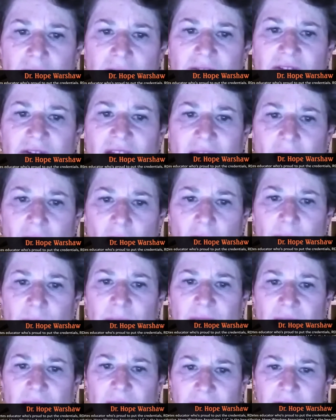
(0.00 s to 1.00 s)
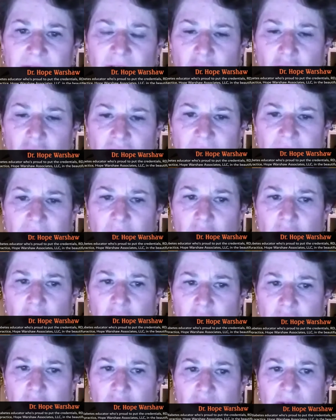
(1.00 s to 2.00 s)
health behavior change
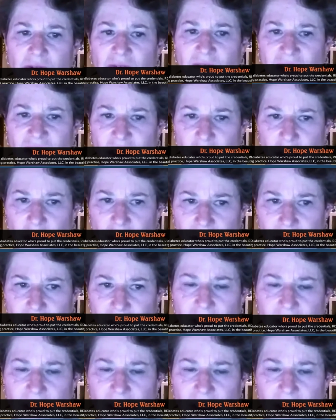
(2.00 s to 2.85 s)
interventions,